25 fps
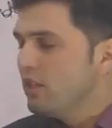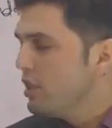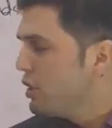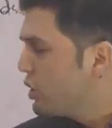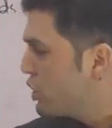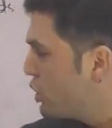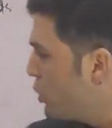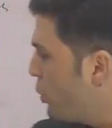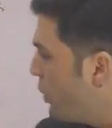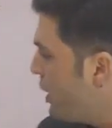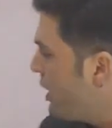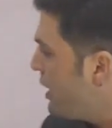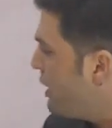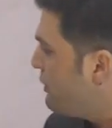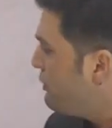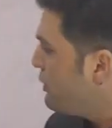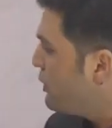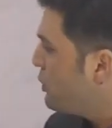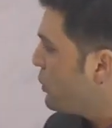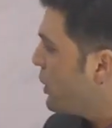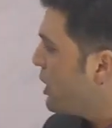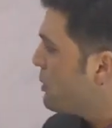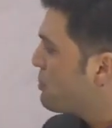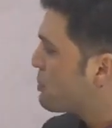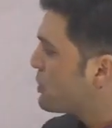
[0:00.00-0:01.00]
So whenever
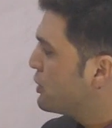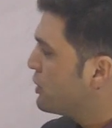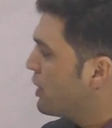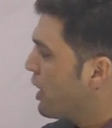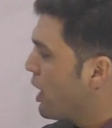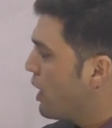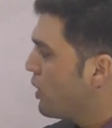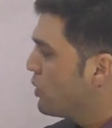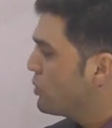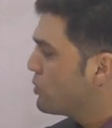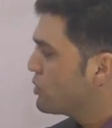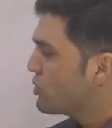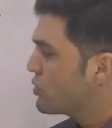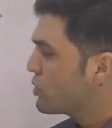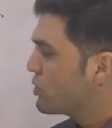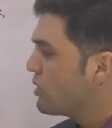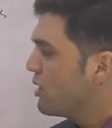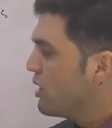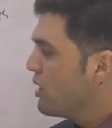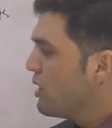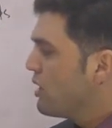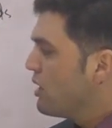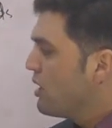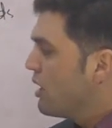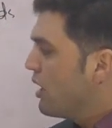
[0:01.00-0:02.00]
we
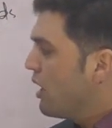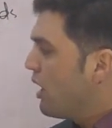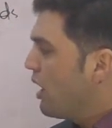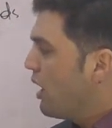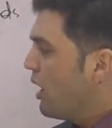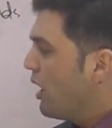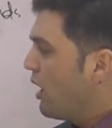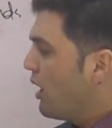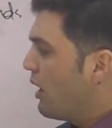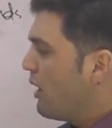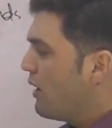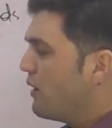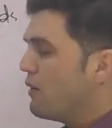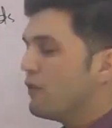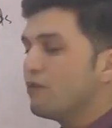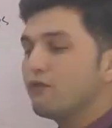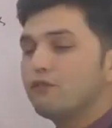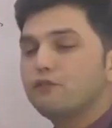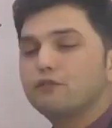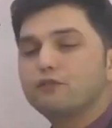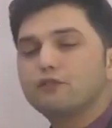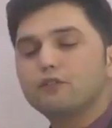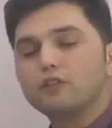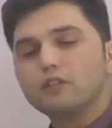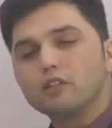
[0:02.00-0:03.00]
pronounce
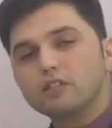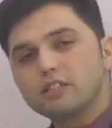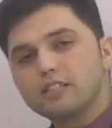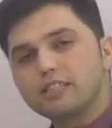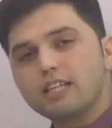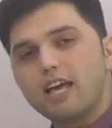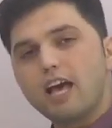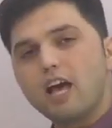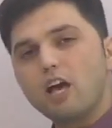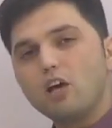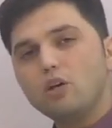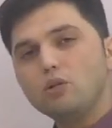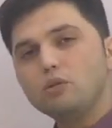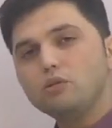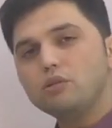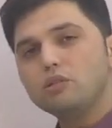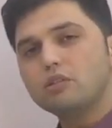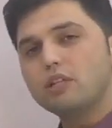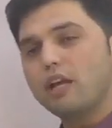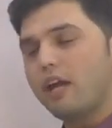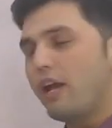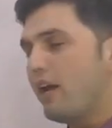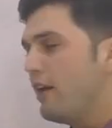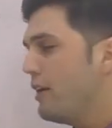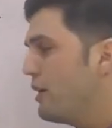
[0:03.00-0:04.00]
f
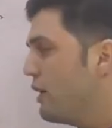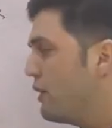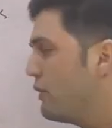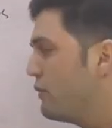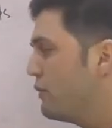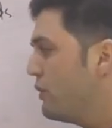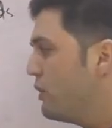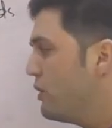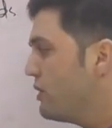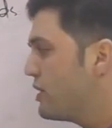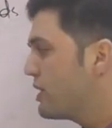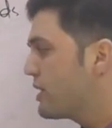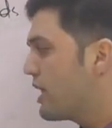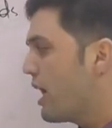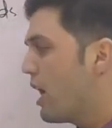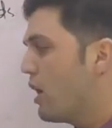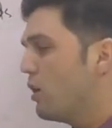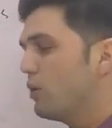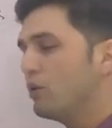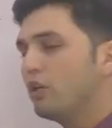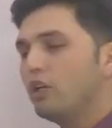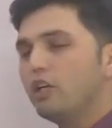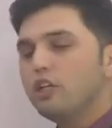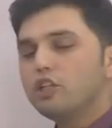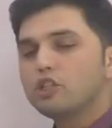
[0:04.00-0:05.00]
sound and v
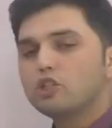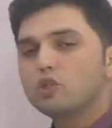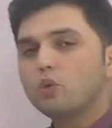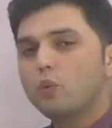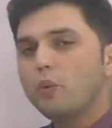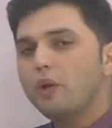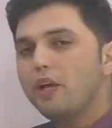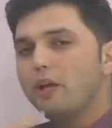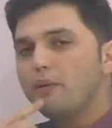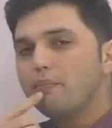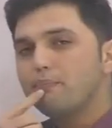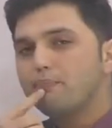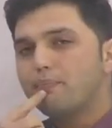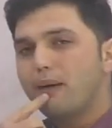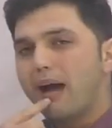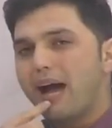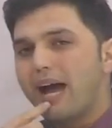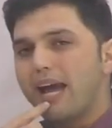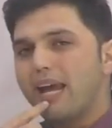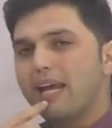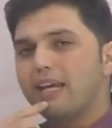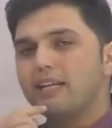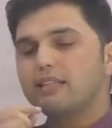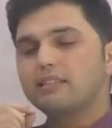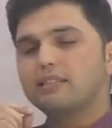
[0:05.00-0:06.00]
sound, so we
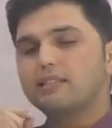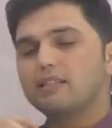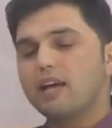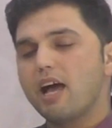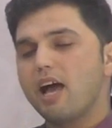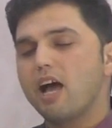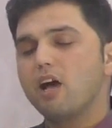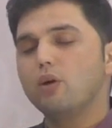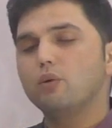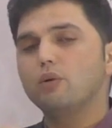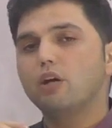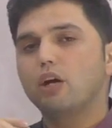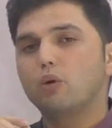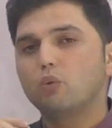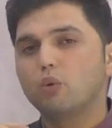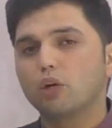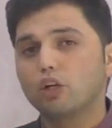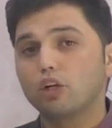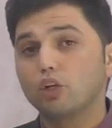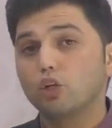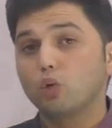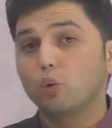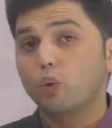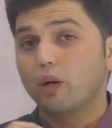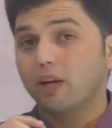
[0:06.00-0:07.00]
bite down our
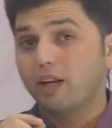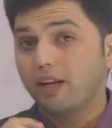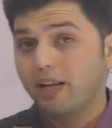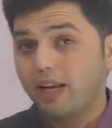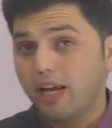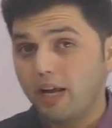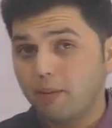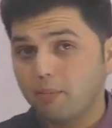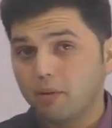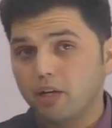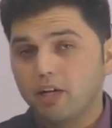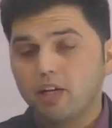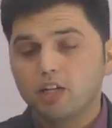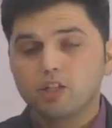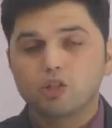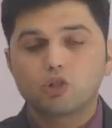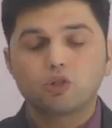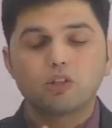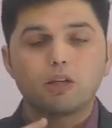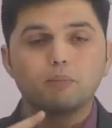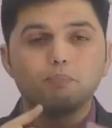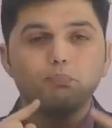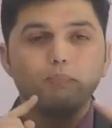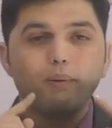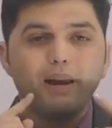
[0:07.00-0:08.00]
lower lip. So
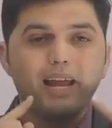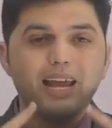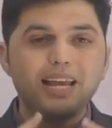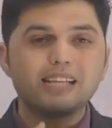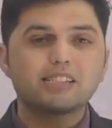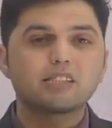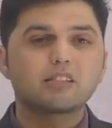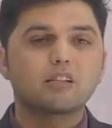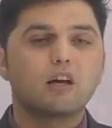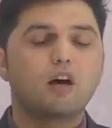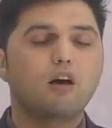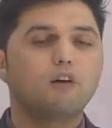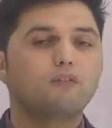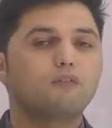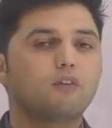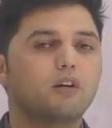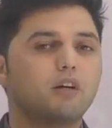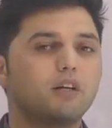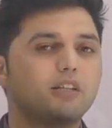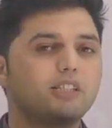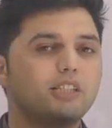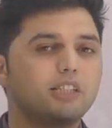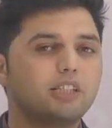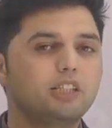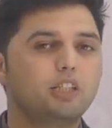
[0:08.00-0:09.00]
the place of
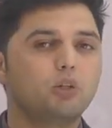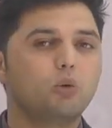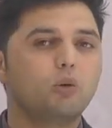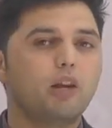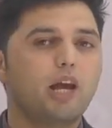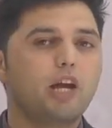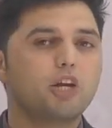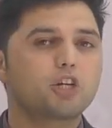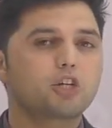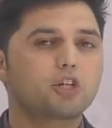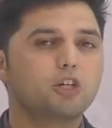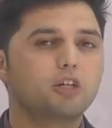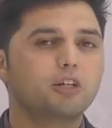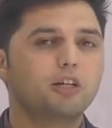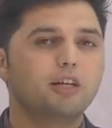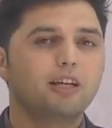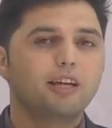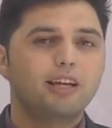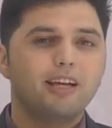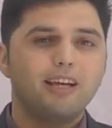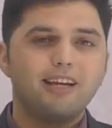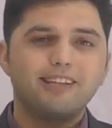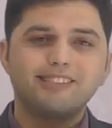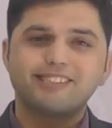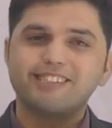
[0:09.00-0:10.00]
articulation
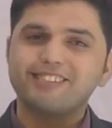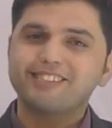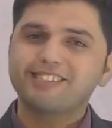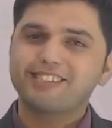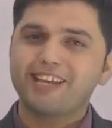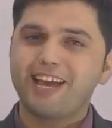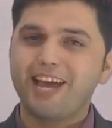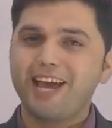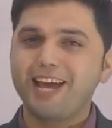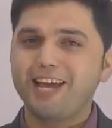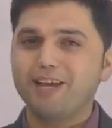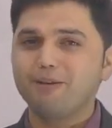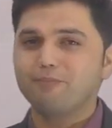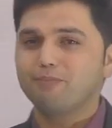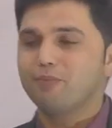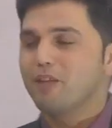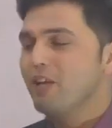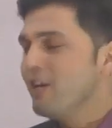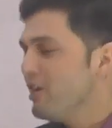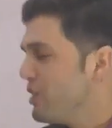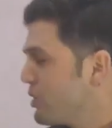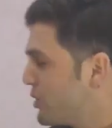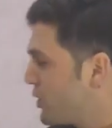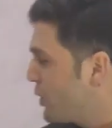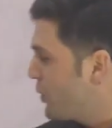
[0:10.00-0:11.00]
is the same,
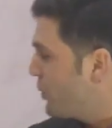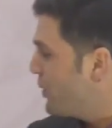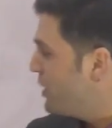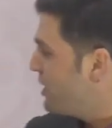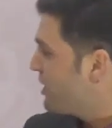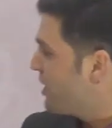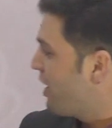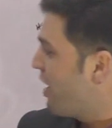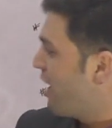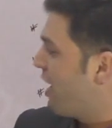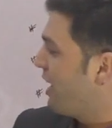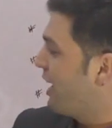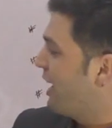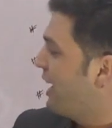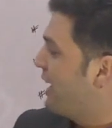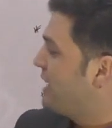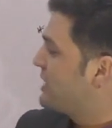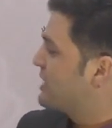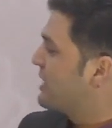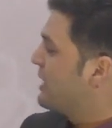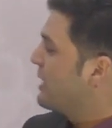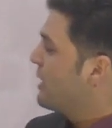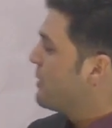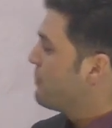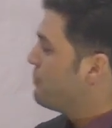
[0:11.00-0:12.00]
so we call
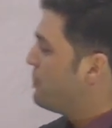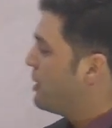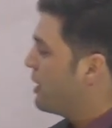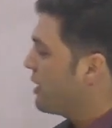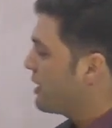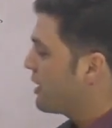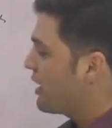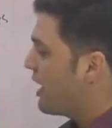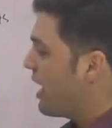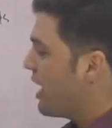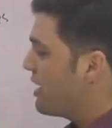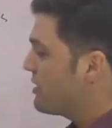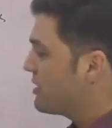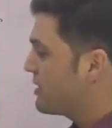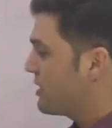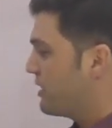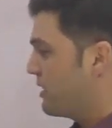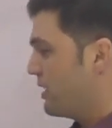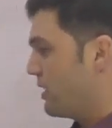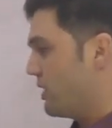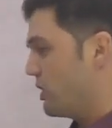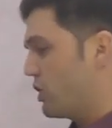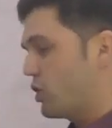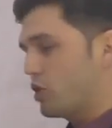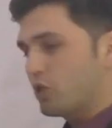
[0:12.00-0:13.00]
it pure
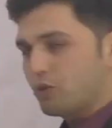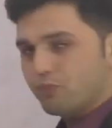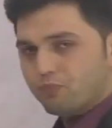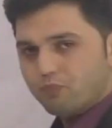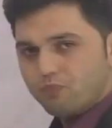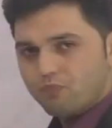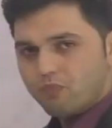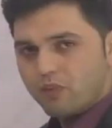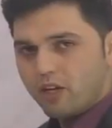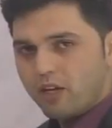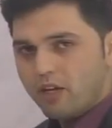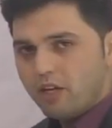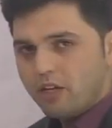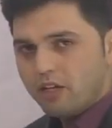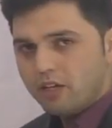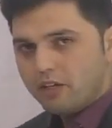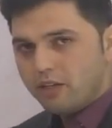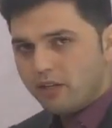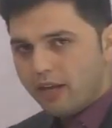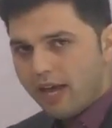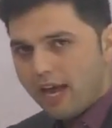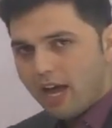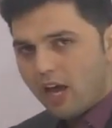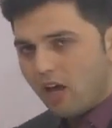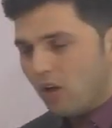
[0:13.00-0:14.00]
consonants.
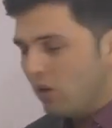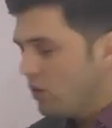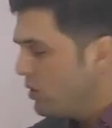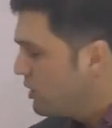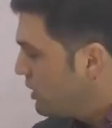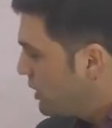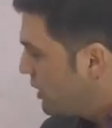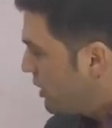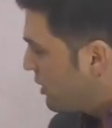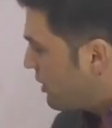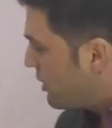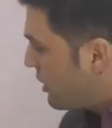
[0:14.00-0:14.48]
Now,